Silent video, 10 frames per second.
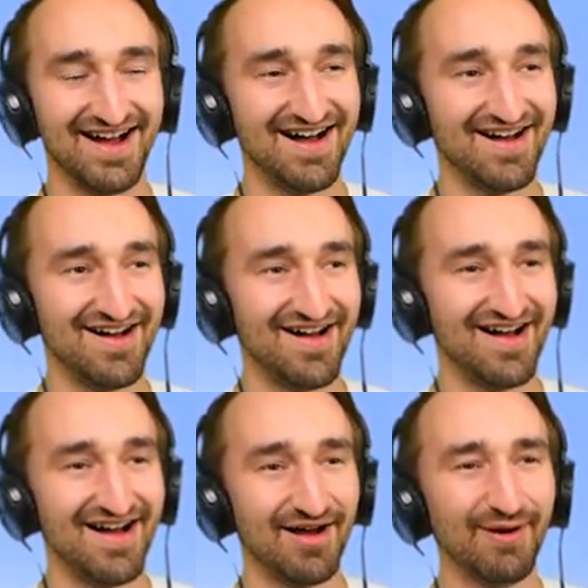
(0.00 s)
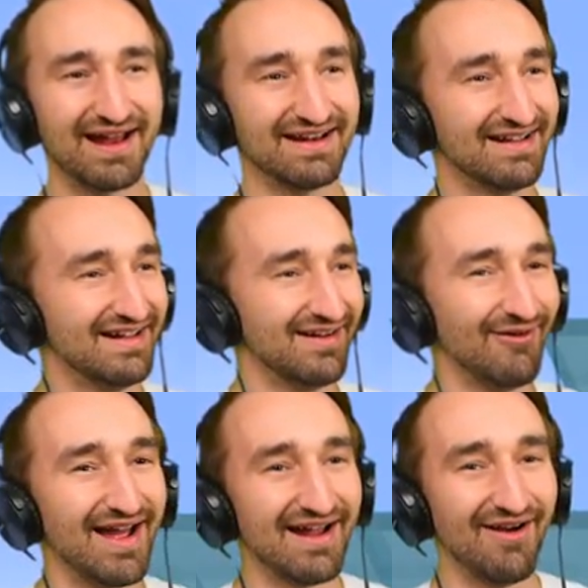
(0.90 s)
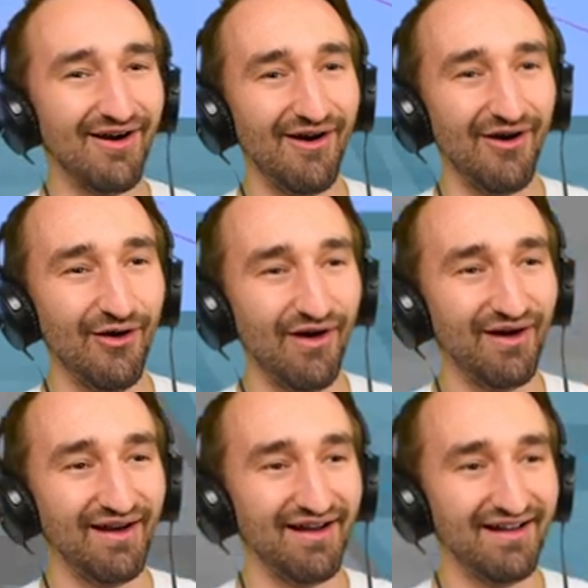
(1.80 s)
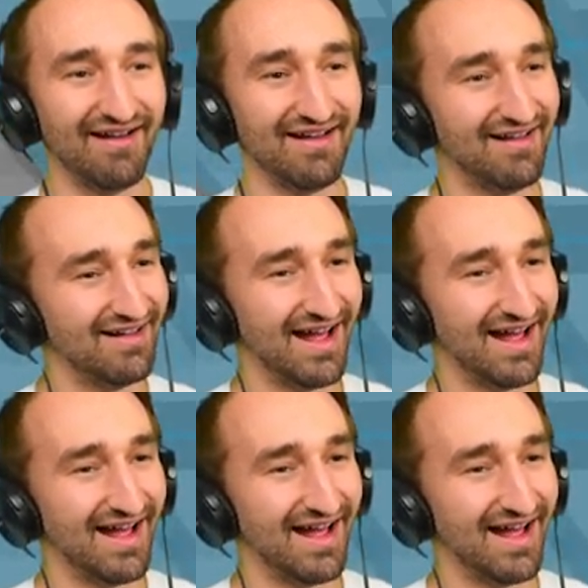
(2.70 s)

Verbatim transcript: Oh. Hey, wait, hey, don't wait. judge. You gotta get that sun.